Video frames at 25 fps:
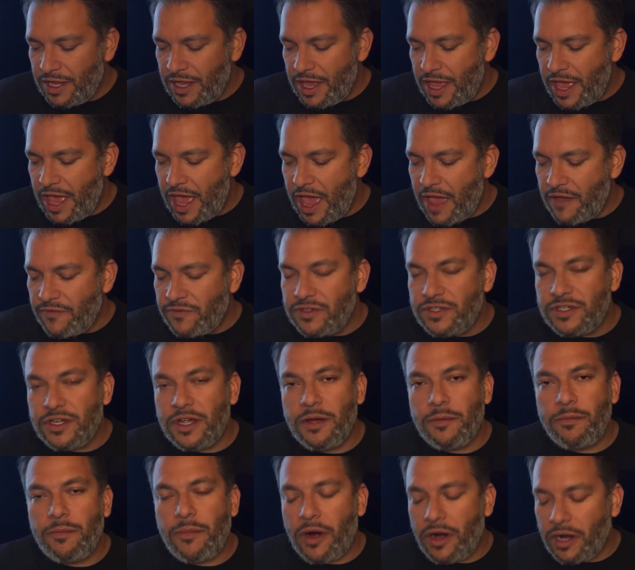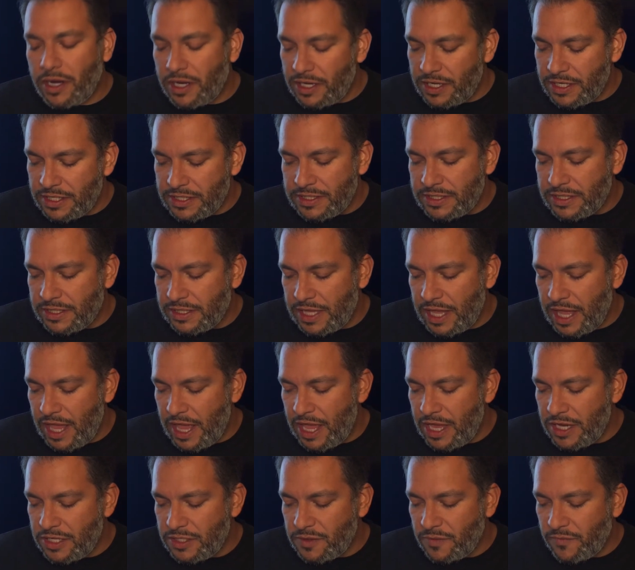half Chubb Marcus the
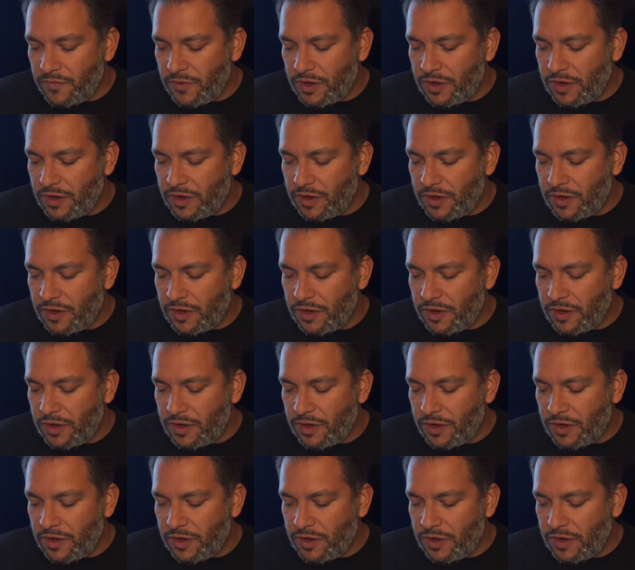edge over